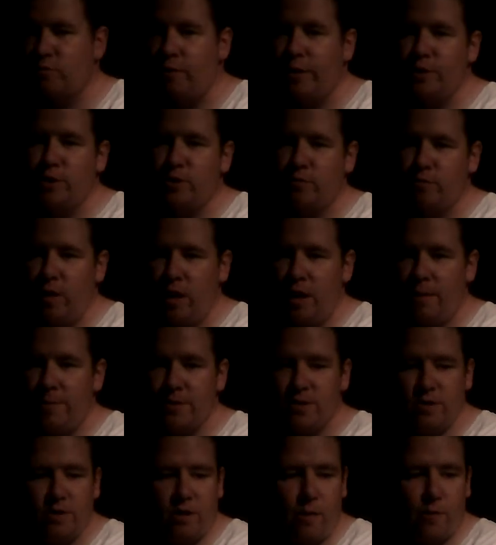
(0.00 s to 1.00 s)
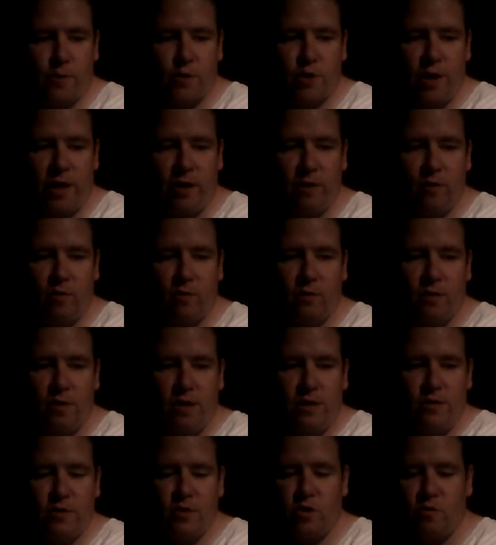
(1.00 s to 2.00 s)
Raging Rob. This is another channel.
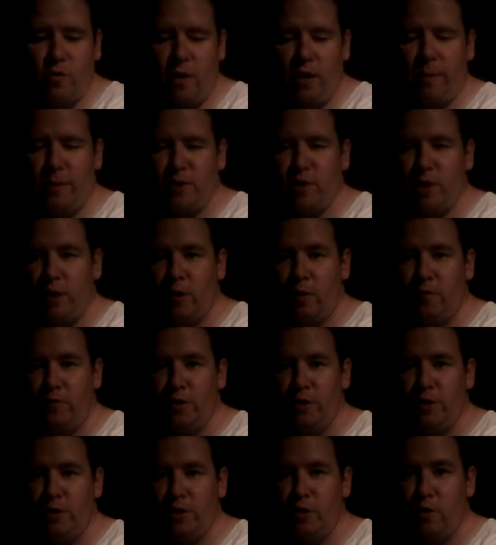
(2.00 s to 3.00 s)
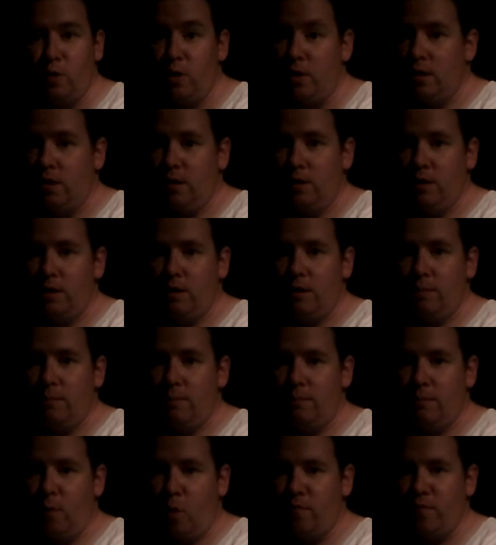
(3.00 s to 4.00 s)
Subscribe to my channel if you're new.
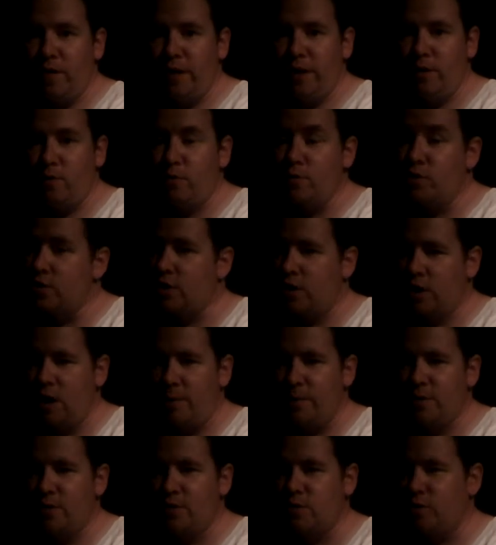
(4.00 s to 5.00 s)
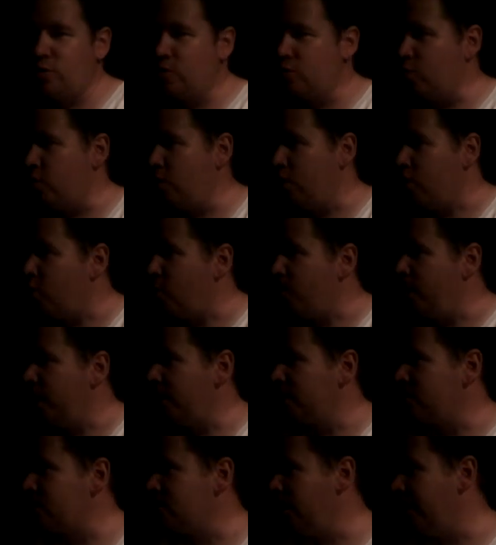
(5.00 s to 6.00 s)
More videos coming soon. Whoa, man, it's